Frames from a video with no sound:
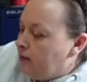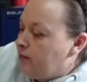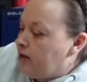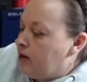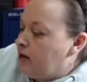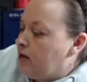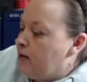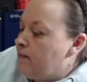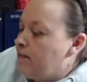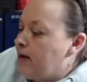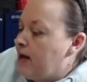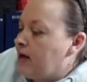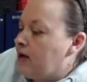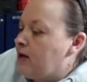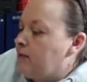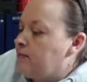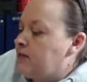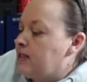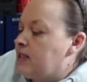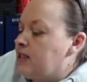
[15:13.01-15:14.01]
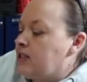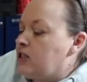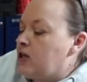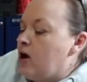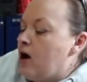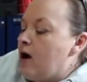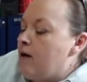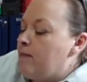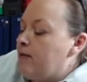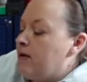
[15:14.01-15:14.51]
I'm going to come back up to the
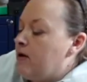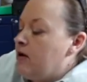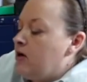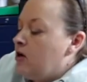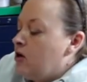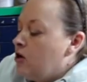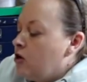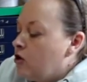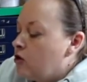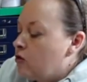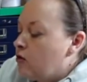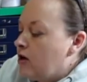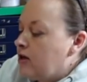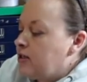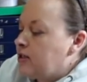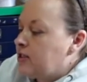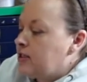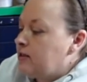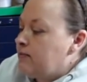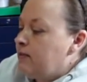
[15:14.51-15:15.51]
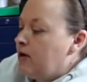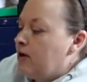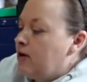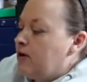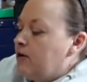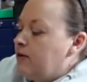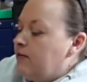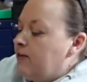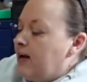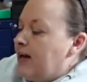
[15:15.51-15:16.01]
top, cross them
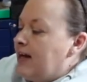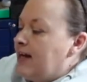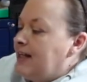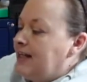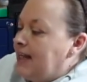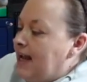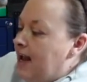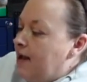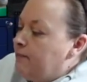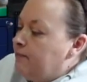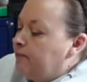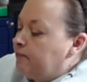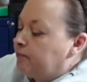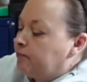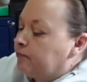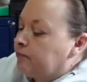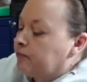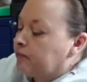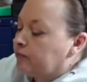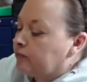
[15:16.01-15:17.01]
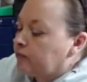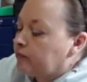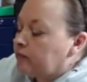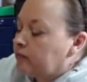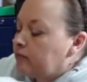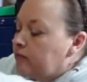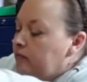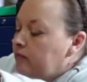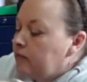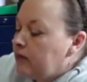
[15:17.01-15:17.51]
over again,
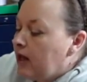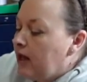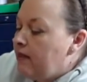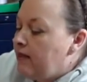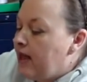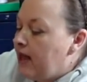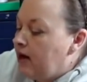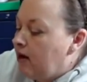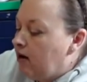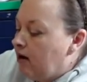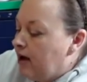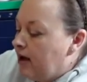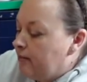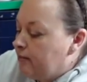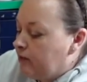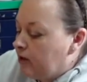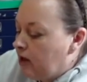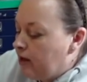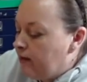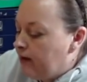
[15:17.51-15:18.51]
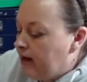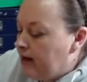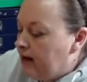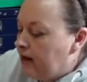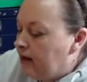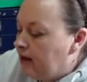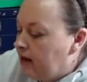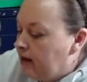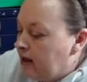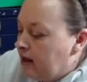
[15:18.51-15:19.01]
and then I am going
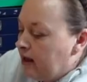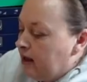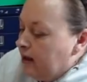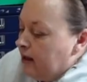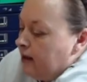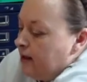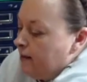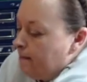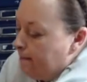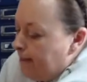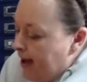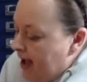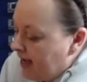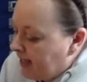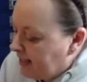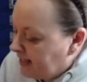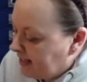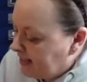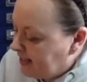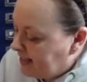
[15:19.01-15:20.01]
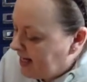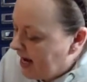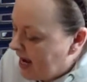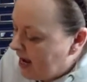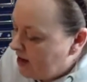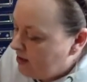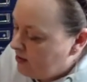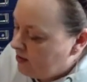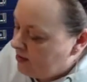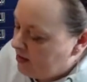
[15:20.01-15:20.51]
back
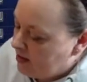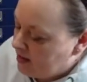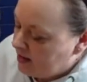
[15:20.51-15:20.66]
down